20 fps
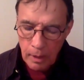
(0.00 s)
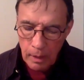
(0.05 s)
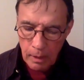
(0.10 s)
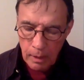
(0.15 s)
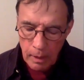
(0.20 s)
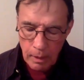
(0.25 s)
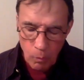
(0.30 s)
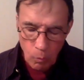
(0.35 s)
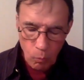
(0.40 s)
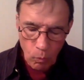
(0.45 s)

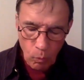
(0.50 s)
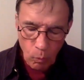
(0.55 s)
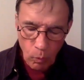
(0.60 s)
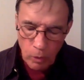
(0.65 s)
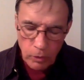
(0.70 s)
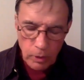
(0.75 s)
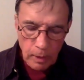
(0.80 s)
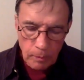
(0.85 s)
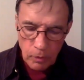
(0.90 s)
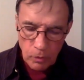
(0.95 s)
and
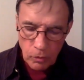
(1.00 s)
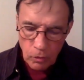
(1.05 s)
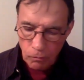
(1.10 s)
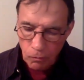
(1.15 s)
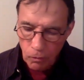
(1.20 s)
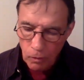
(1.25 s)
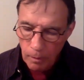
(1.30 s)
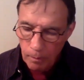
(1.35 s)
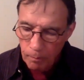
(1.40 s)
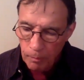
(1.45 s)
workshops and so
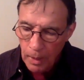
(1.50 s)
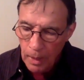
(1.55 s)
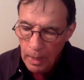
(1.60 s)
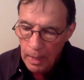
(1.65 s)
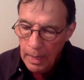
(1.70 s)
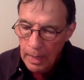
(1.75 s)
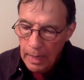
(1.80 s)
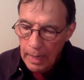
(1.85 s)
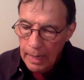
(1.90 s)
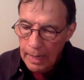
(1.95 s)
forth,
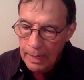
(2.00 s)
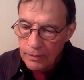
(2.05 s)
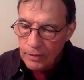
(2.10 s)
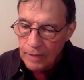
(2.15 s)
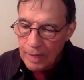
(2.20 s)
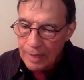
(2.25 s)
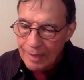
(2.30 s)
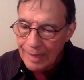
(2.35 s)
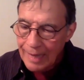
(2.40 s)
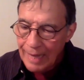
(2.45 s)
is
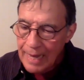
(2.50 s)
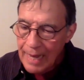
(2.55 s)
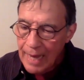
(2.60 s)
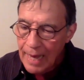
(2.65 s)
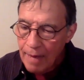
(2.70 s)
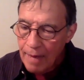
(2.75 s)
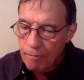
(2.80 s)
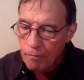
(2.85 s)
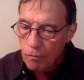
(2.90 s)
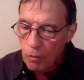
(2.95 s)
that they
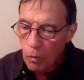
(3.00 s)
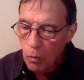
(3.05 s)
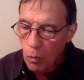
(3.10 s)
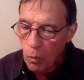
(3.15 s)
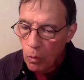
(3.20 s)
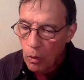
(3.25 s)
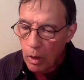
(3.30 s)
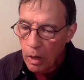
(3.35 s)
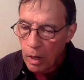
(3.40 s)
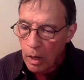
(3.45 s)
have
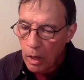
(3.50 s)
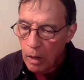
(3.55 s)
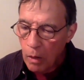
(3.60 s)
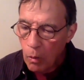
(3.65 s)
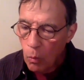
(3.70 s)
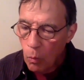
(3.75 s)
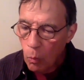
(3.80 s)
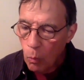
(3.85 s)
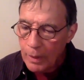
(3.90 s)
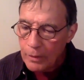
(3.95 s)

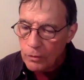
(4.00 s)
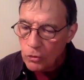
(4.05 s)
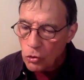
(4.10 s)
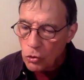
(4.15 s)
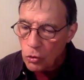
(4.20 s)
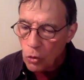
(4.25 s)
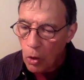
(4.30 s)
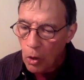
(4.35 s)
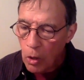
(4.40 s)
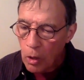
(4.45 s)

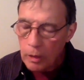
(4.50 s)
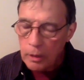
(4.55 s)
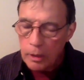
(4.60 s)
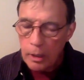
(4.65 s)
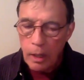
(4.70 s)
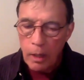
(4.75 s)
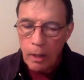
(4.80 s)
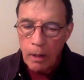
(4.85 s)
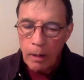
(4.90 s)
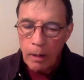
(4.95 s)
what's called